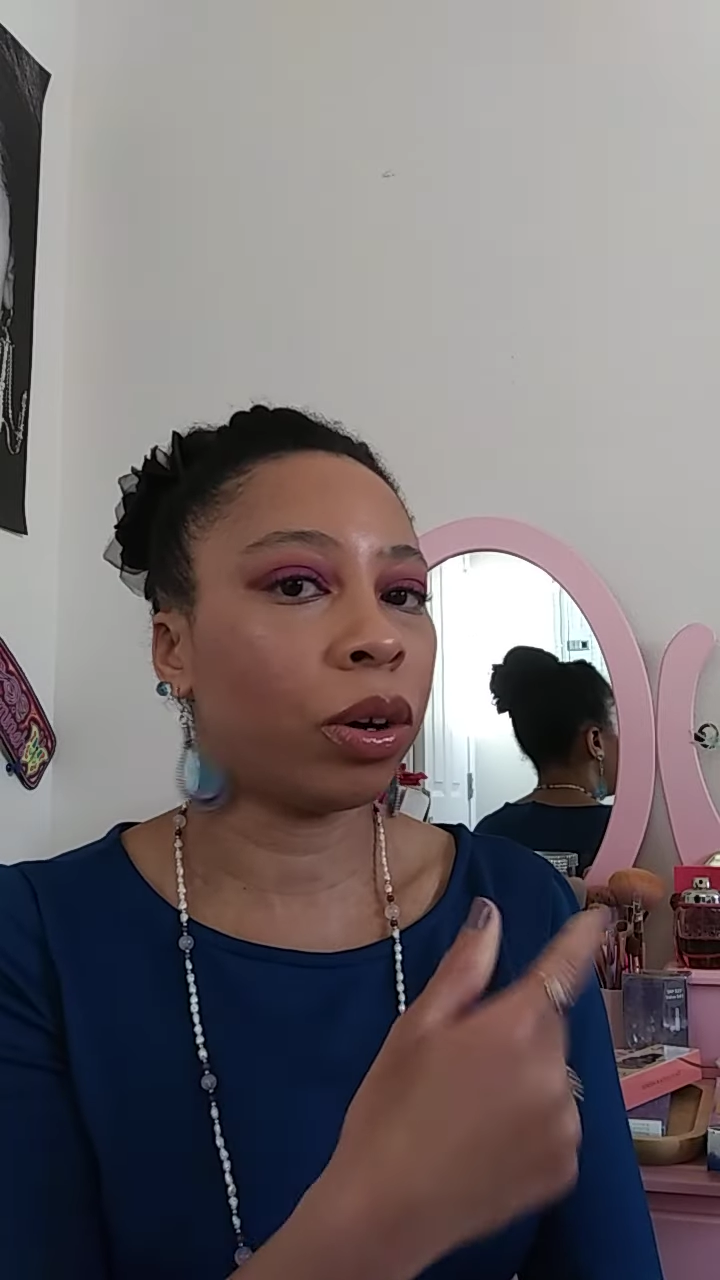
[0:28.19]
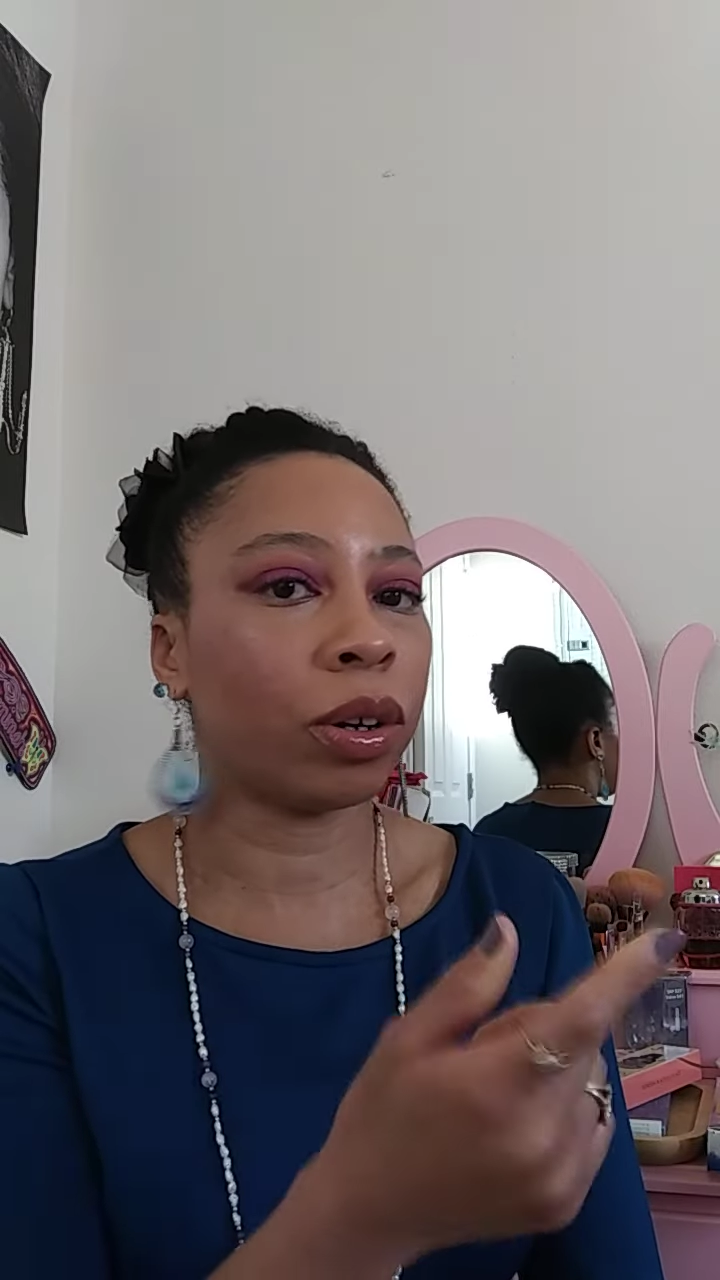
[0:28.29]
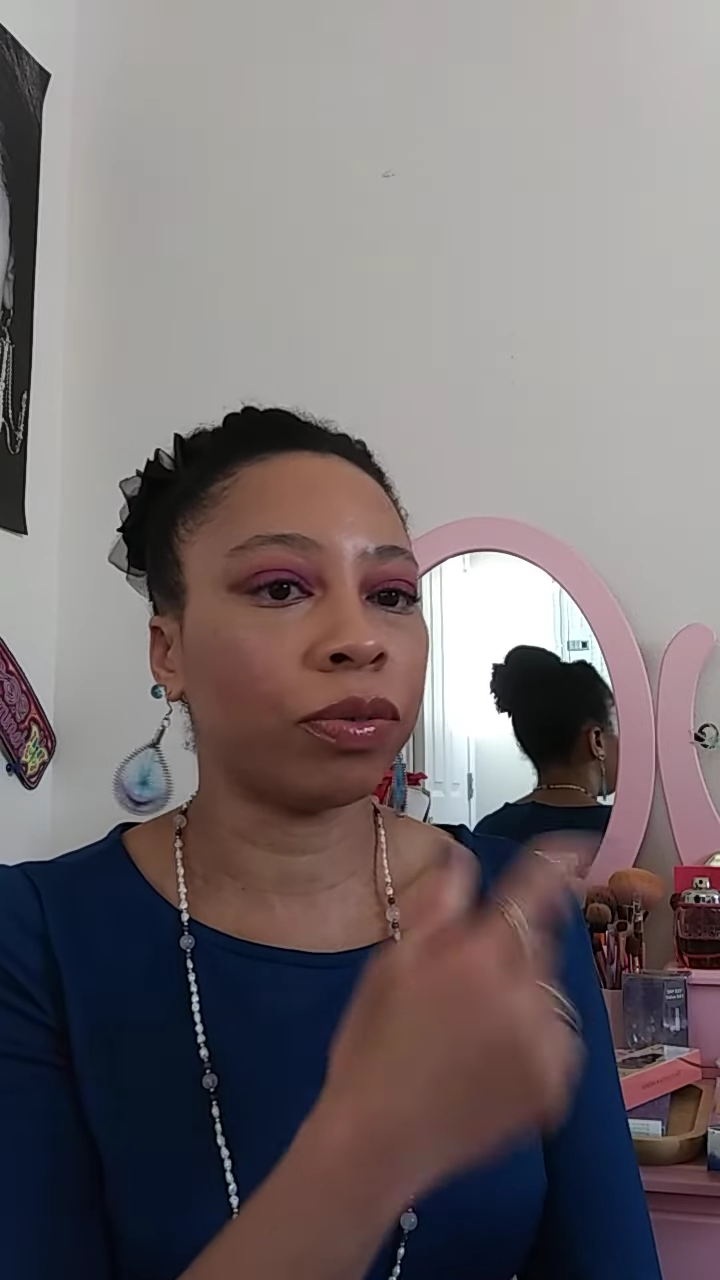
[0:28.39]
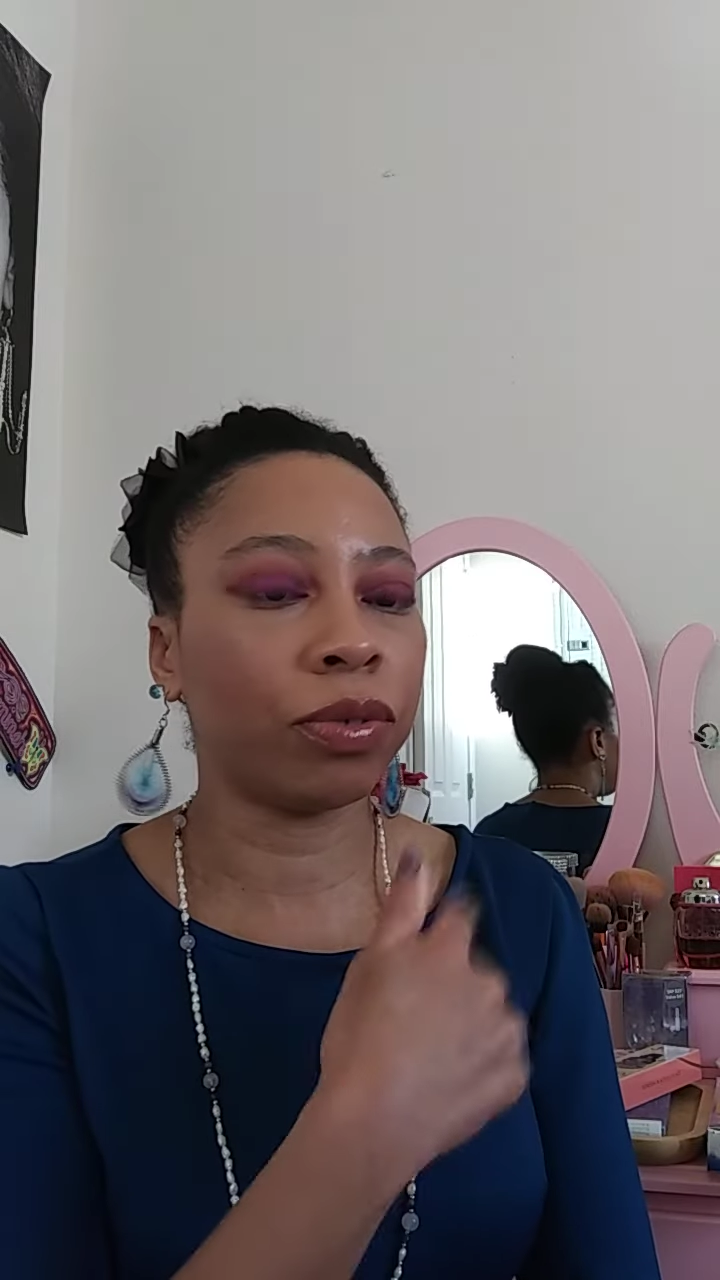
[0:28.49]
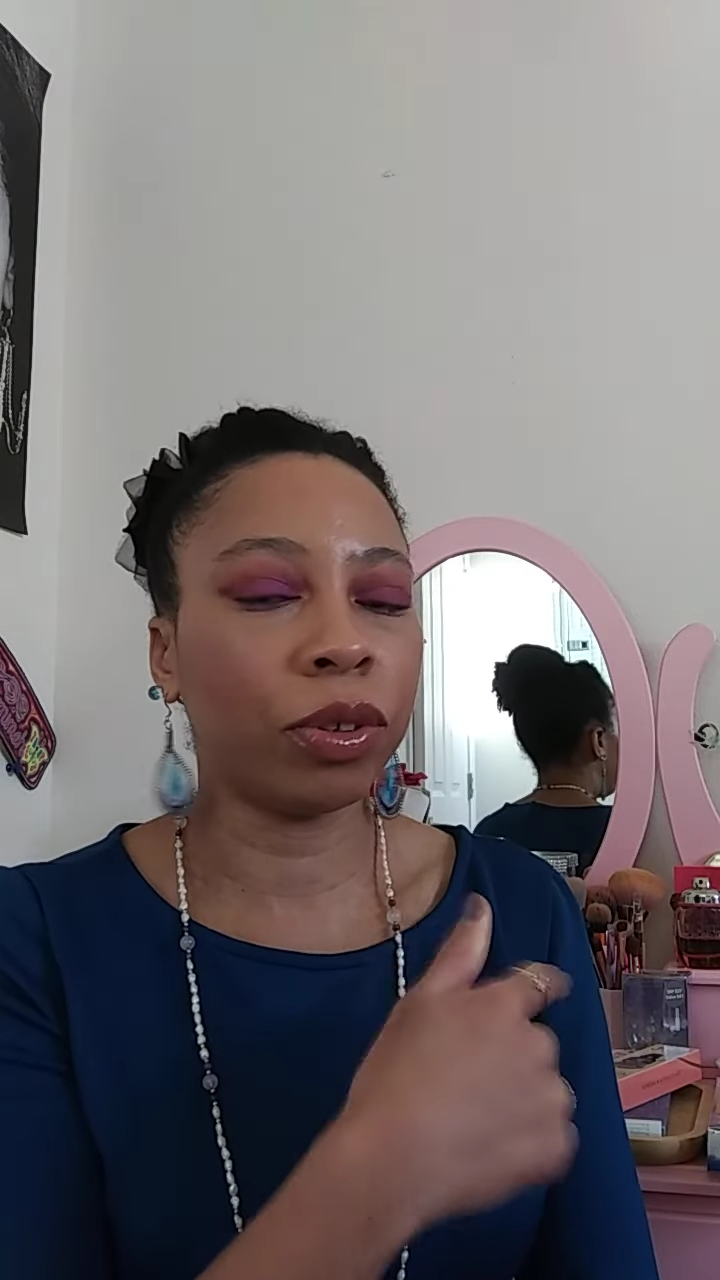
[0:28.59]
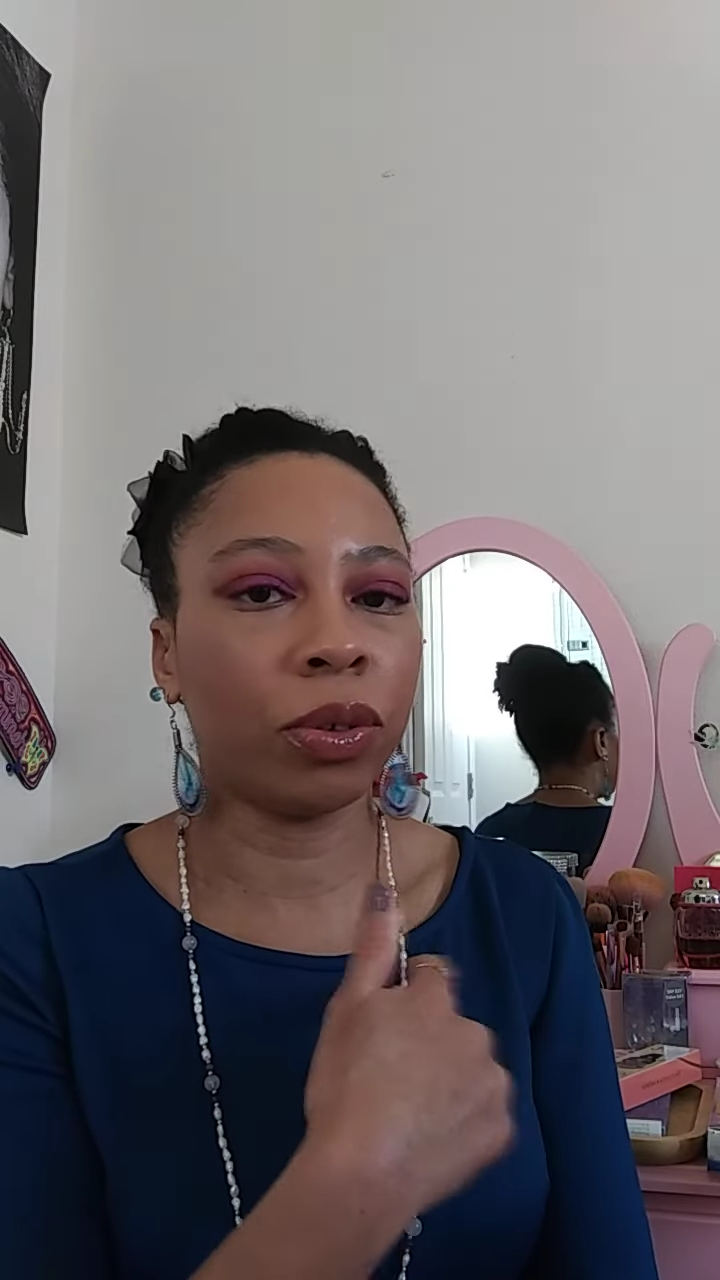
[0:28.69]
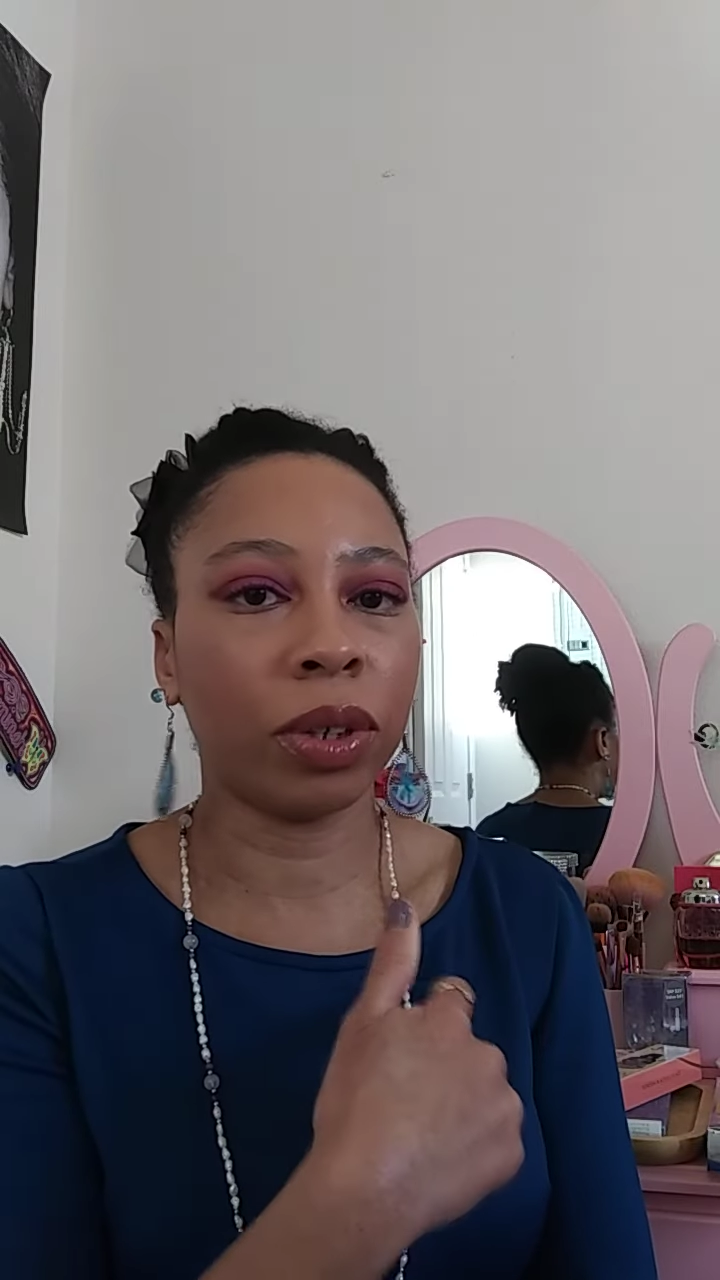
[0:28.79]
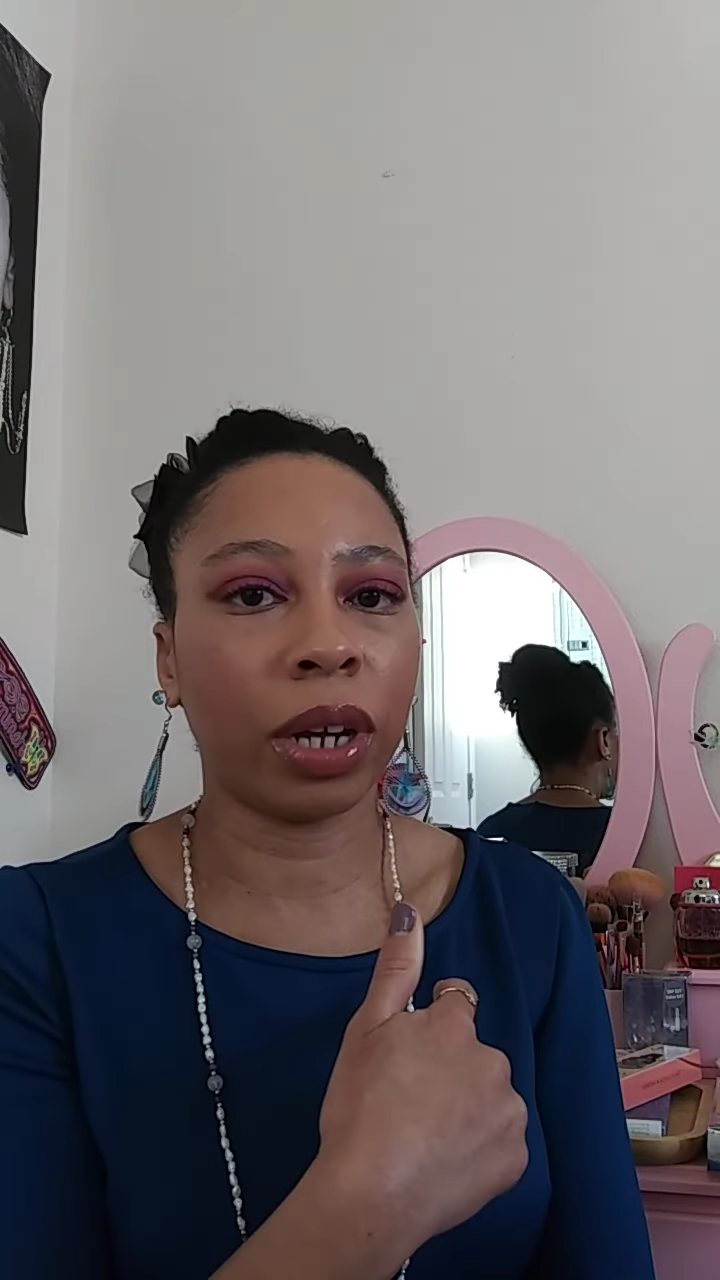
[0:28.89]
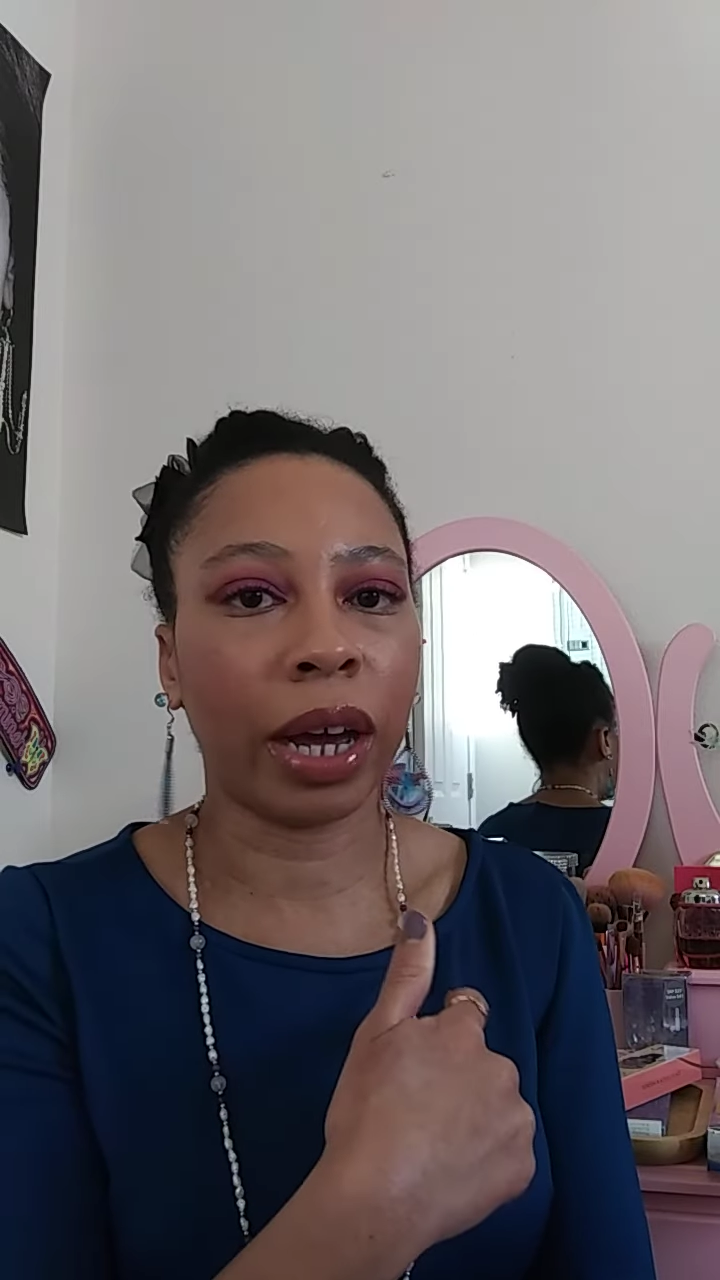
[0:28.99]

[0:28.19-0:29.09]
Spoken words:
are a few of the